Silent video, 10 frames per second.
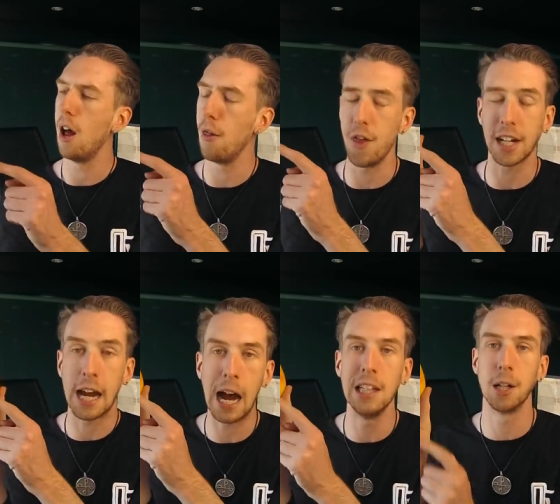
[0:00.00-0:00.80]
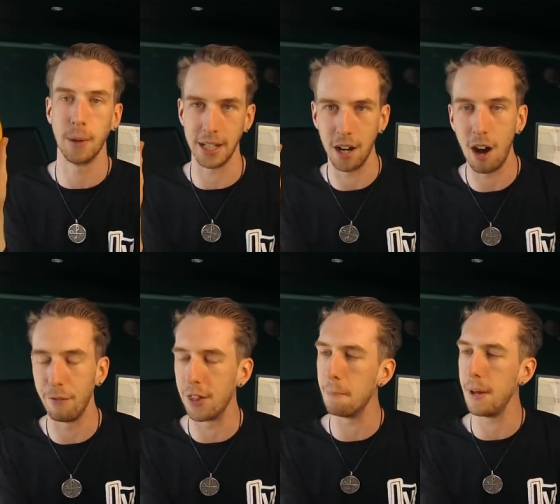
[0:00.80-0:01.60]
the coloring
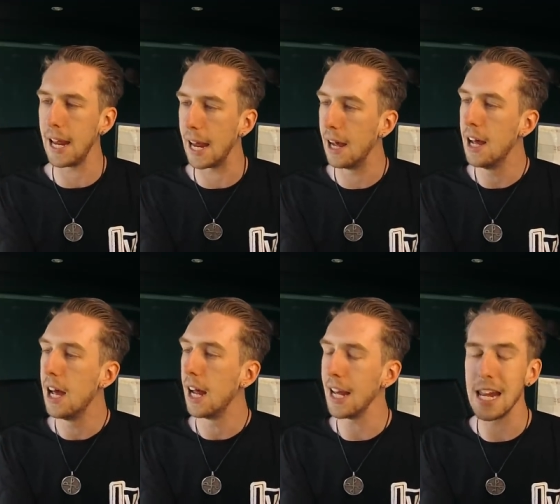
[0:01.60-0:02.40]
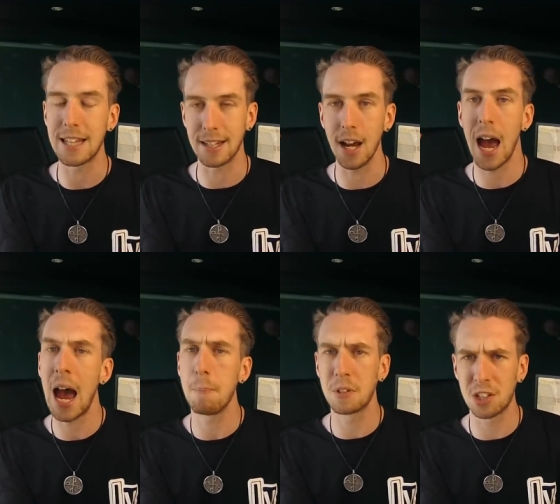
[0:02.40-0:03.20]
of the pear. It's
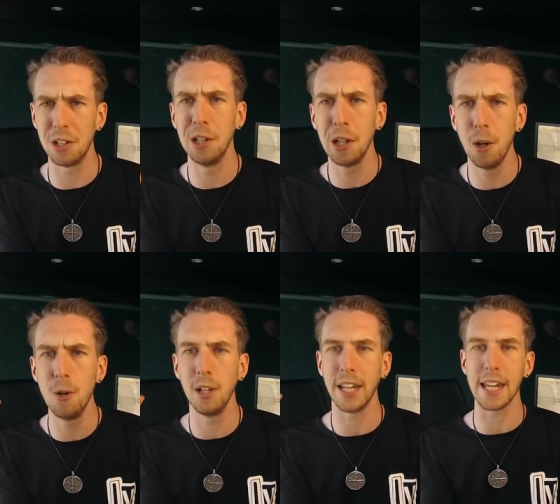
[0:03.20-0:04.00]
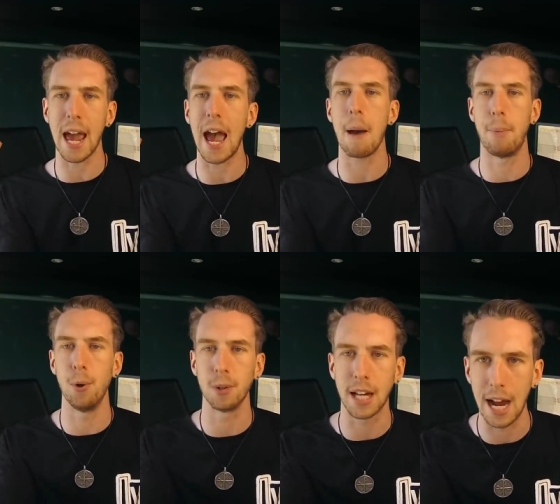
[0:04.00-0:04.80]
absolutely
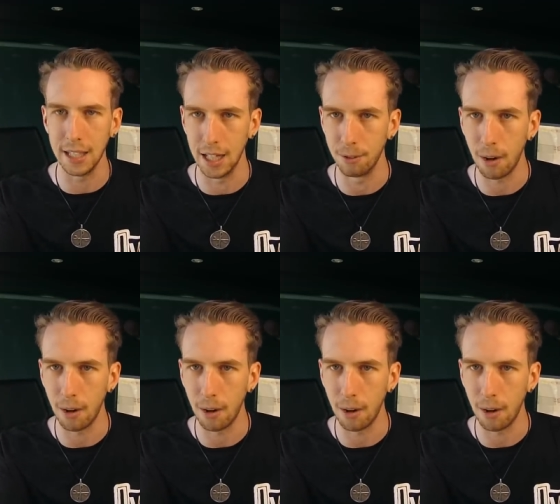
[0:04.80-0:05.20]
apple color,